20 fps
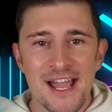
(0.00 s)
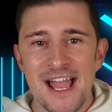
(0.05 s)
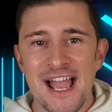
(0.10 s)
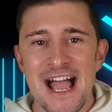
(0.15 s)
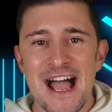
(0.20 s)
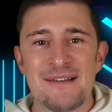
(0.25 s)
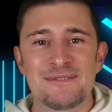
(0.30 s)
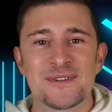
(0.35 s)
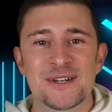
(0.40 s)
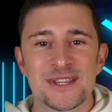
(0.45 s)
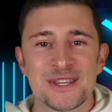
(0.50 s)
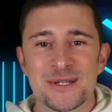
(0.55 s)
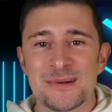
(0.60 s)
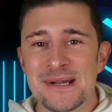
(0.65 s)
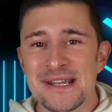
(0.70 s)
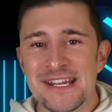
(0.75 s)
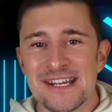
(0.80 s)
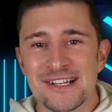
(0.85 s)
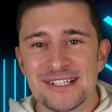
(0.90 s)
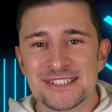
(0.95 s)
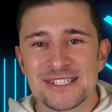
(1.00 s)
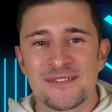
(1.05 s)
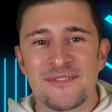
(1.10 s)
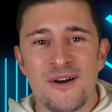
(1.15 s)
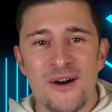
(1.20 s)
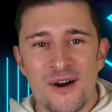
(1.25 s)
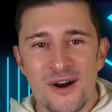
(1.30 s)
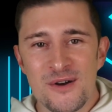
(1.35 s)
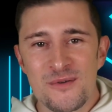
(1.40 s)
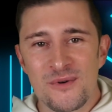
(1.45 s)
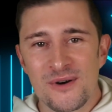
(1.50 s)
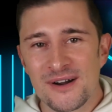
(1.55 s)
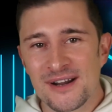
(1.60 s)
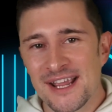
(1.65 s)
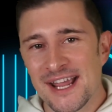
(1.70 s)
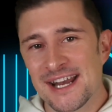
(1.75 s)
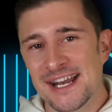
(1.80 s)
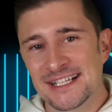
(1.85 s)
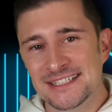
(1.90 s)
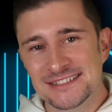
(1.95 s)
After 3 years of hard work
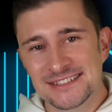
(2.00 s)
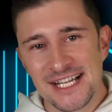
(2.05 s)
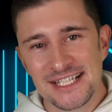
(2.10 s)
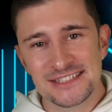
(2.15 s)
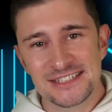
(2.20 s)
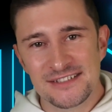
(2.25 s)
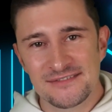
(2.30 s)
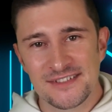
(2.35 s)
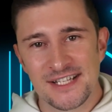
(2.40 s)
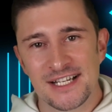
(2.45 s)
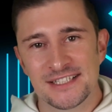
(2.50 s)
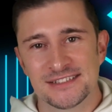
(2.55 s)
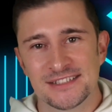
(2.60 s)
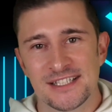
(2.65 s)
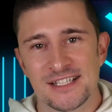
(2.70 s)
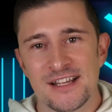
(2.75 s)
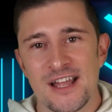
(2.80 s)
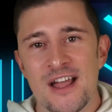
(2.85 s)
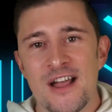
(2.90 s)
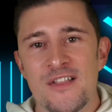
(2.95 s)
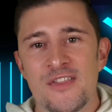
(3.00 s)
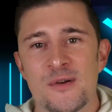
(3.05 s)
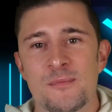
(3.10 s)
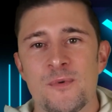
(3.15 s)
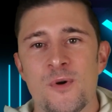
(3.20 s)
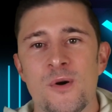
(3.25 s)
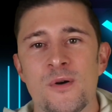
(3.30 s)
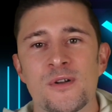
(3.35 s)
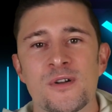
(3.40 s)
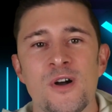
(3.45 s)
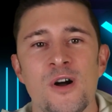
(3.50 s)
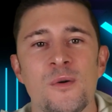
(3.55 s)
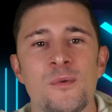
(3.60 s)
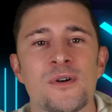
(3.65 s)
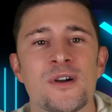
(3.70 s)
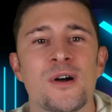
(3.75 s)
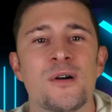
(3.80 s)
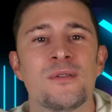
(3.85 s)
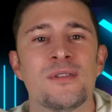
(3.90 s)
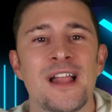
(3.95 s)
and extensive testing, the protocol will
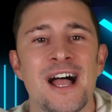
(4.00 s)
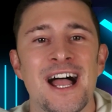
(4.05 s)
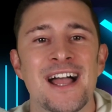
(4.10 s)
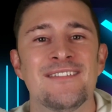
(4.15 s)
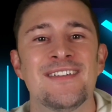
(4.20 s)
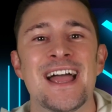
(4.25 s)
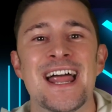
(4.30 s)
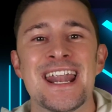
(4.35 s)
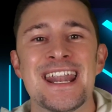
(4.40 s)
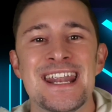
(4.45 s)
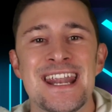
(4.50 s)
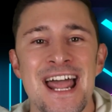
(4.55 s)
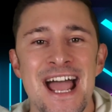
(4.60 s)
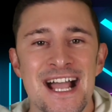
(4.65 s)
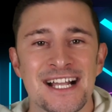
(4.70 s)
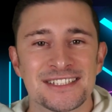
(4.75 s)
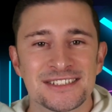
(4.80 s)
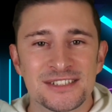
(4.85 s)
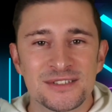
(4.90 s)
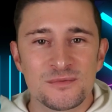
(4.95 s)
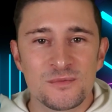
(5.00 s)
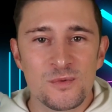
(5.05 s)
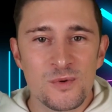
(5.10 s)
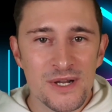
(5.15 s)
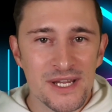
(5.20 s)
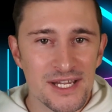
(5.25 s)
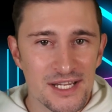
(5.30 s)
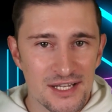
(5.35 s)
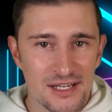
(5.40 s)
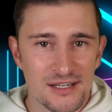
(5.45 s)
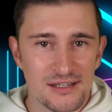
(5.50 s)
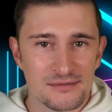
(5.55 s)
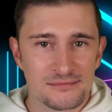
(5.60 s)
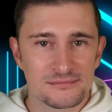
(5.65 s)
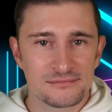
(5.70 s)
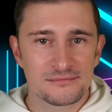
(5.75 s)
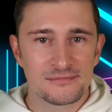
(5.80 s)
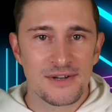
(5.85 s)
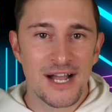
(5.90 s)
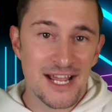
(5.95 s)
go live next week,
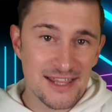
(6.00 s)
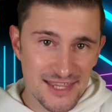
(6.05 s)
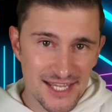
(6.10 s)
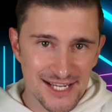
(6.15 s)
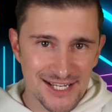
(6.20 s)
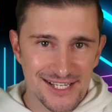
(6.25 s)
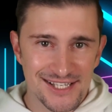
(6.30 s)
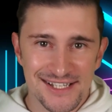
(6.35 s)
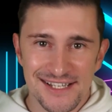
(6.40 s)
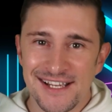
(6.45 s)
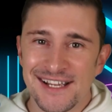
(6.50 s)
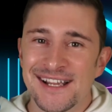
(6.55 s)
I think.